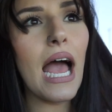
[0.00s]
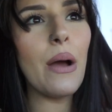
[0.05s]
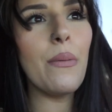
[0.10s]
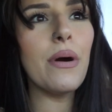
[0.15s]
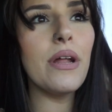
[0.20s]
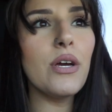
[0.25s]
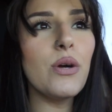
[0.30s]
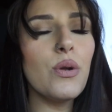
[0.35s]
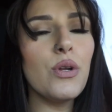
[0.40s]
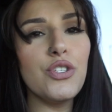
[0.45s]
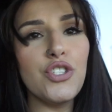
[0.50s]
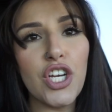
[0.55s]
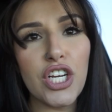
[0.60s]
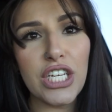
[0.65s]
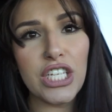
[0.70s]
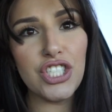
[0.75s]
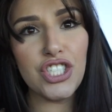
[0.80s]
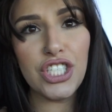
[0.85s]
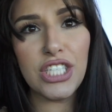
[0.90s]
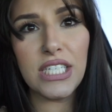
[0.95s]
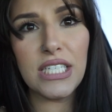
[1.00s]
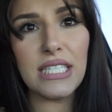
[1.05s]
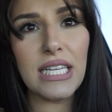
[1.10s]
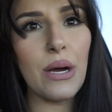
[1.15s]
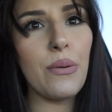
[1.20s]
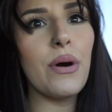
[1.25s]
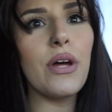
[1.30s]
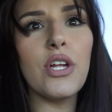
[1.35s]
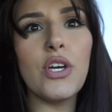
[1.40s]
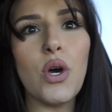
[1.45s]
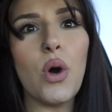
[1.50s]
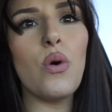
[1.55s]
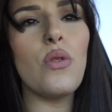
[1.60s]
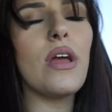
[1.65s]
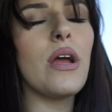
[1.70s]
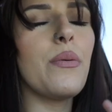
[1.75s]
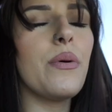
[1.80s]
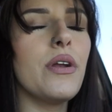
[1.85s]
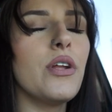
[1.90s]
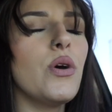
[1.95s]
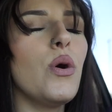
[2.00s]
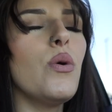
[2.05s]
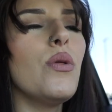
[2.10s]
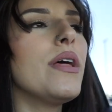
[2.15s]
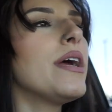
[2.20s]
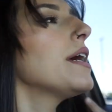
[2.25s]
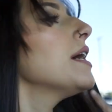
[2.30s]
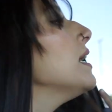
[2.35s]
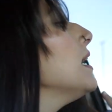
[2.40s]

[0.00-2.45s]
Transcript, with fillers: I want to go to Chuck E. Cheese. I want to go there. I want to go there.